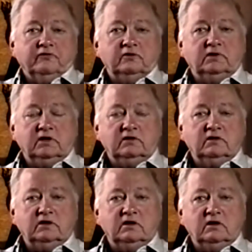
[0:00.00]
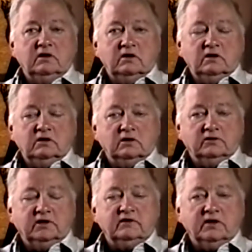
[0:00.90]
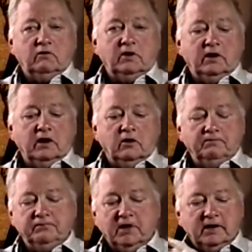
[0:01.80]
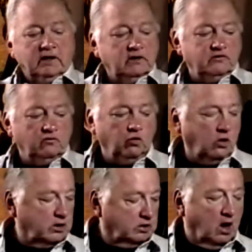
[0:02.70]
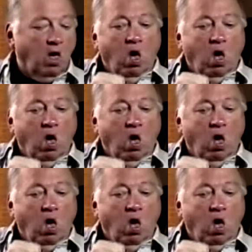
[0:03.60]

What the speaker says: So you take that route out. I got to get some water.